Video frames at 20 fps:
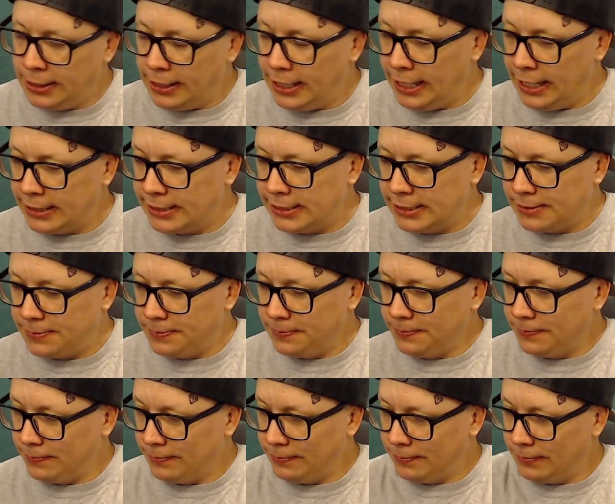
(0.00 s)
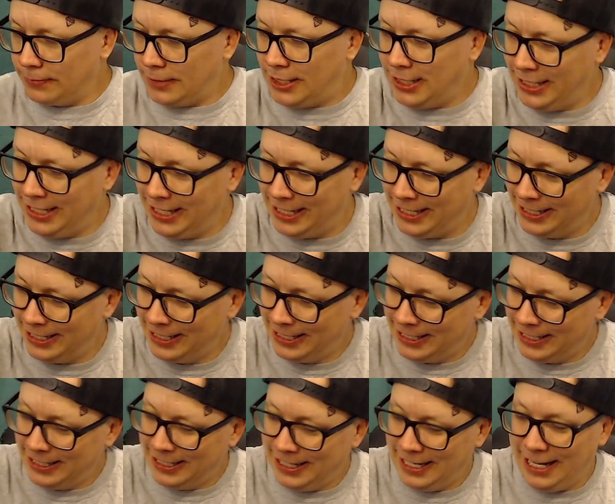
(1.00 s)
It's
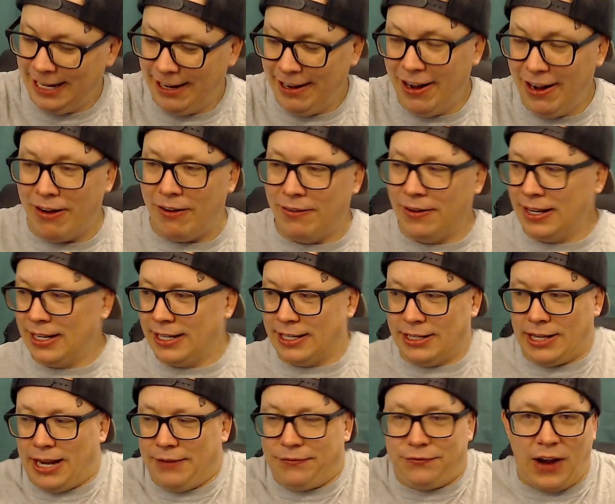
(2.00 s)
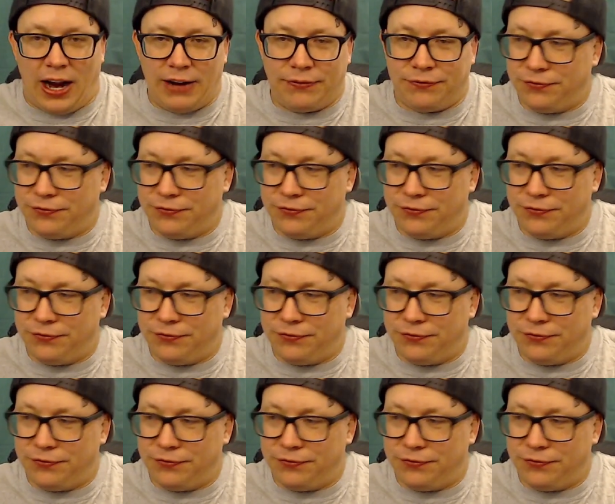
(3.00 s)
I don't know, like